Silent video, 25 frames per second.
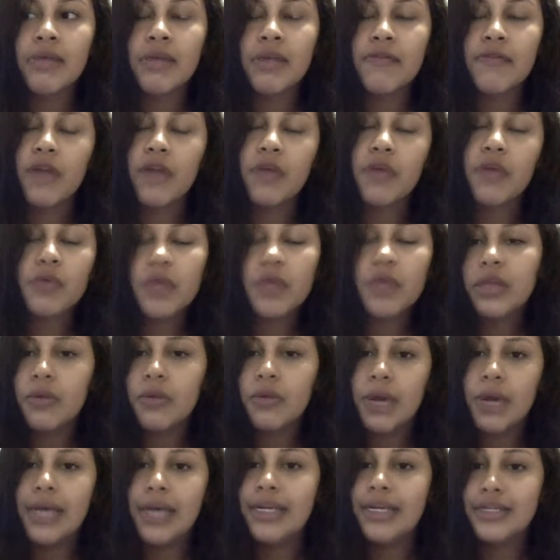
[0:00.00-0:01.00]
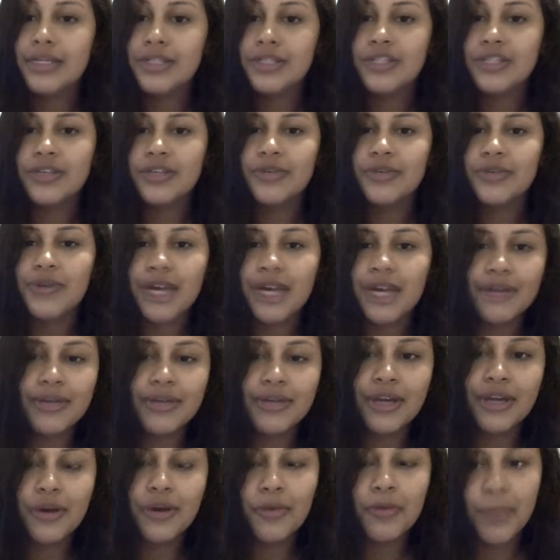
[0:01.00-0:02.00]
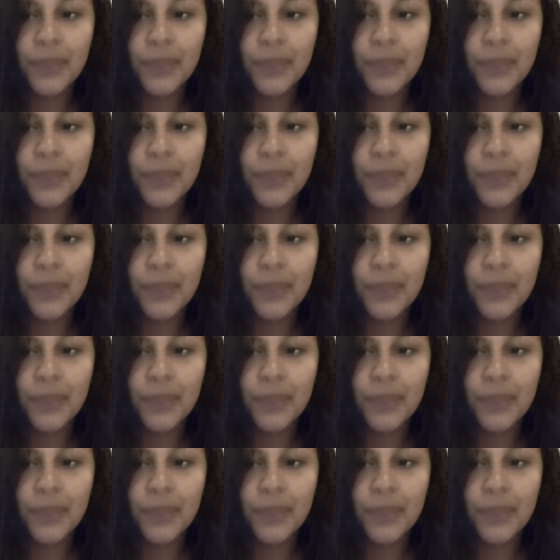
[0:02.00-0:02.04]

if I really wanted to, I would go.